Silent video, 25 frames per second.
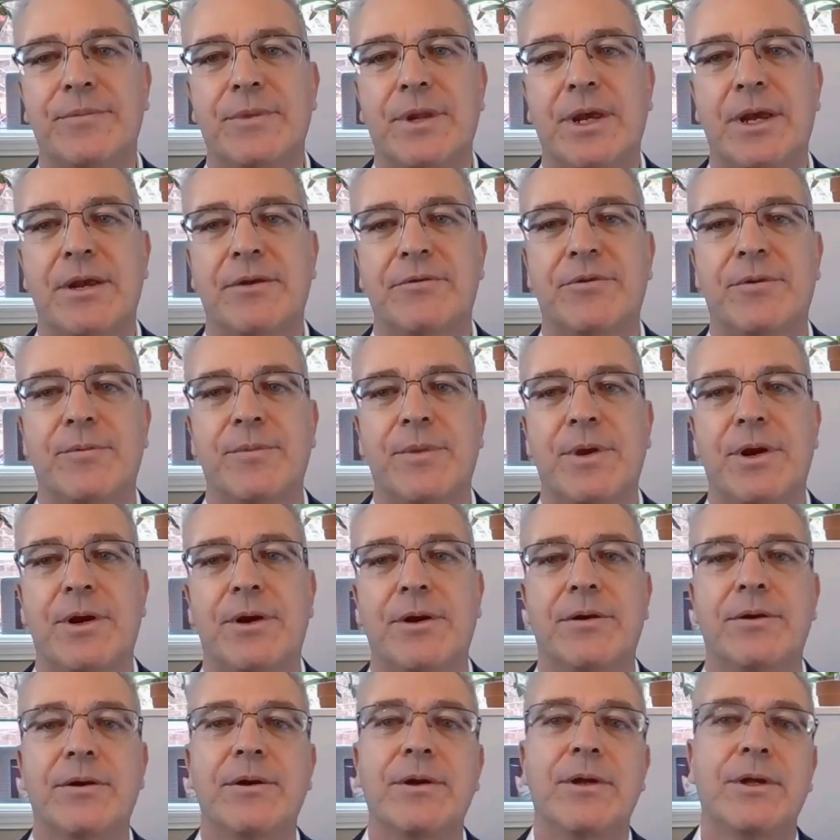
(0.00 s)
And from
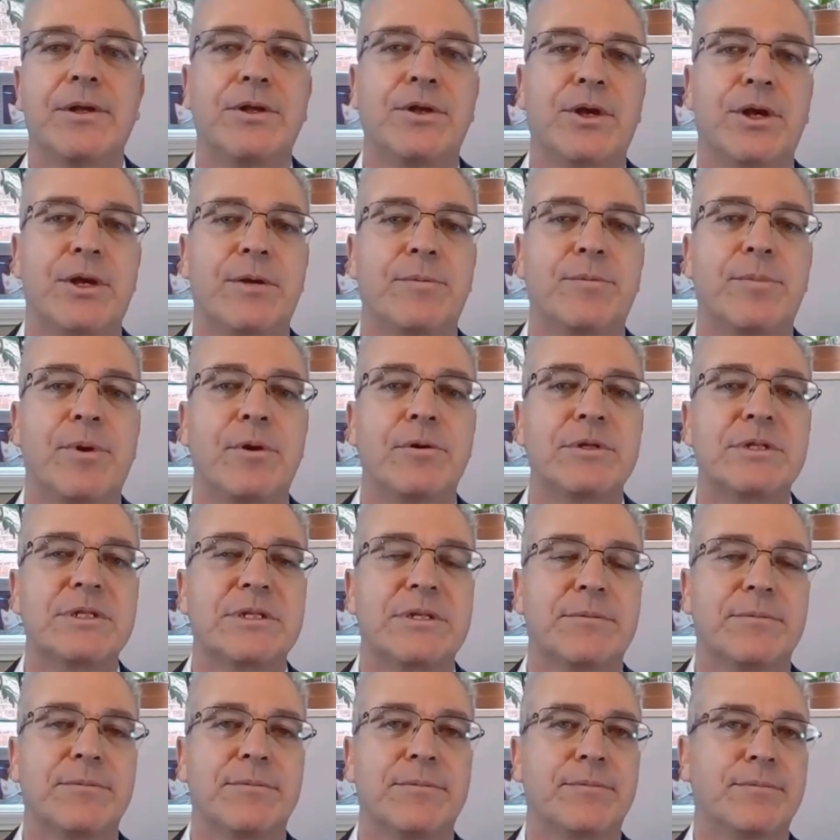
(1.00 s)
there, you can post
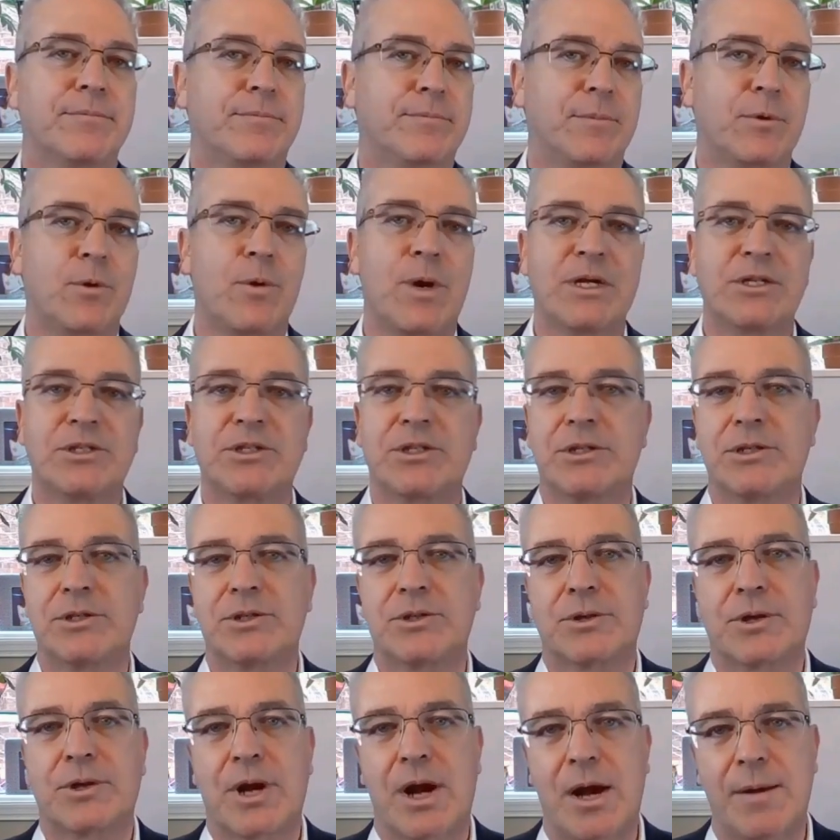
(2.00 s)
some questions
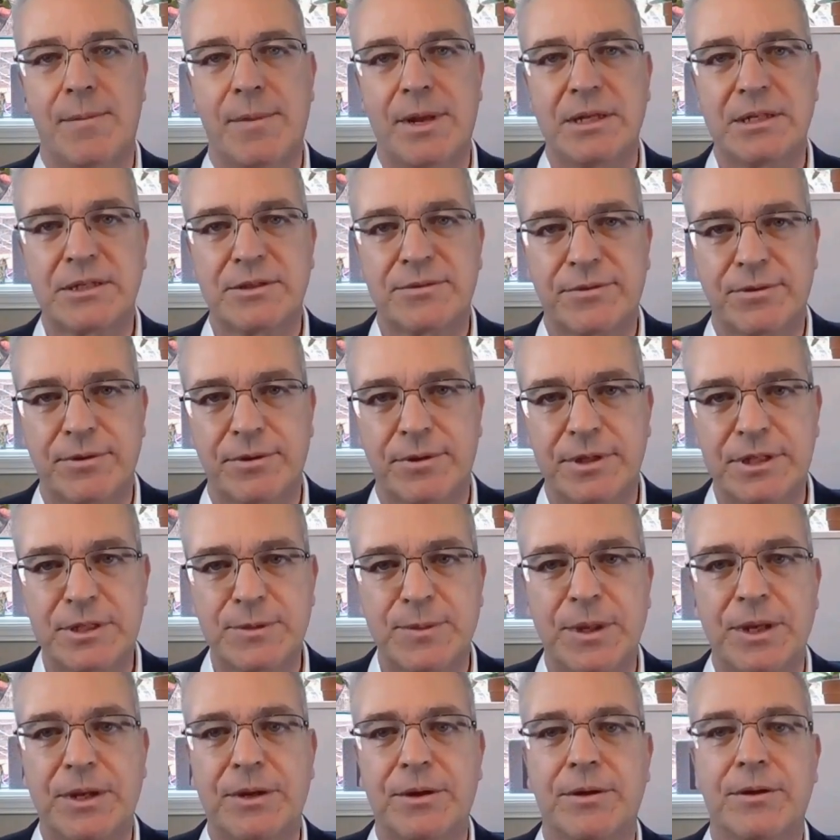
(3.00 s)
or comments for the
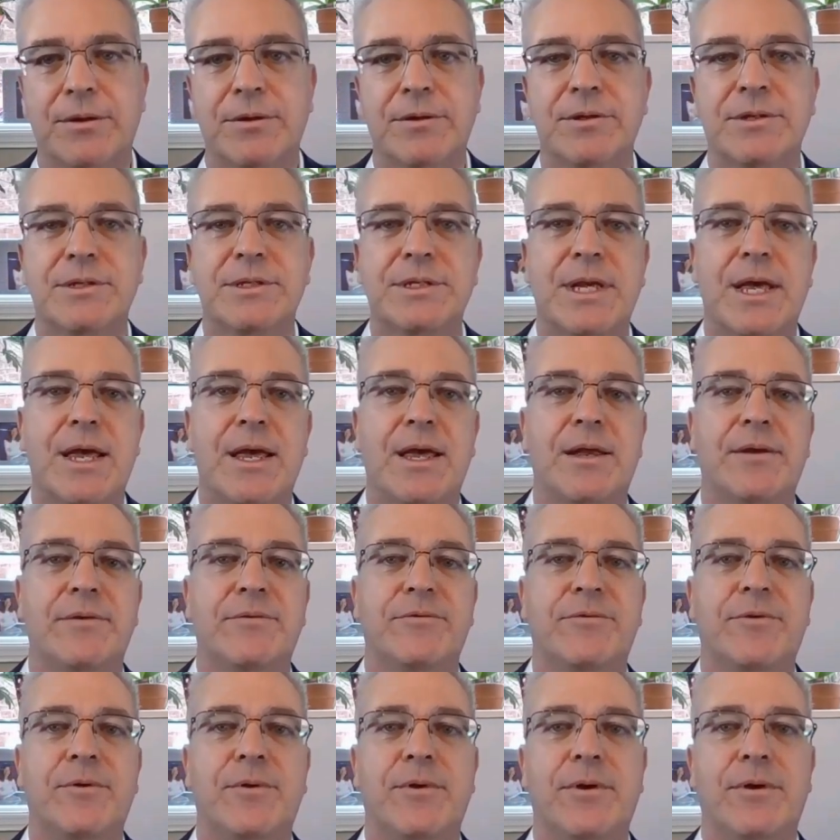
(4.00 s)
speakers and
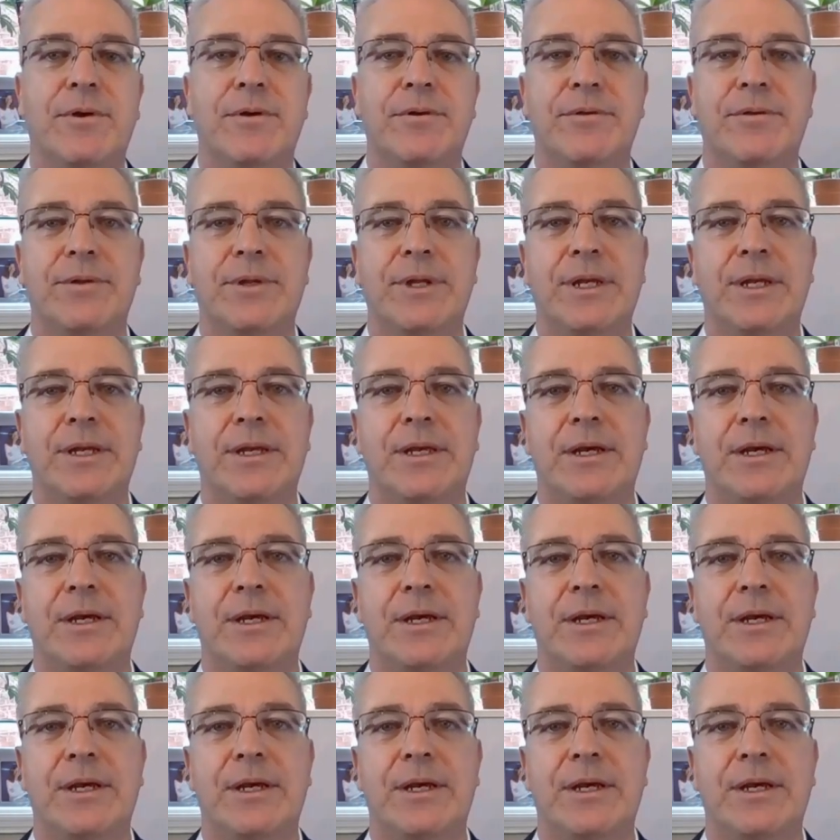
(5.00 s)
for the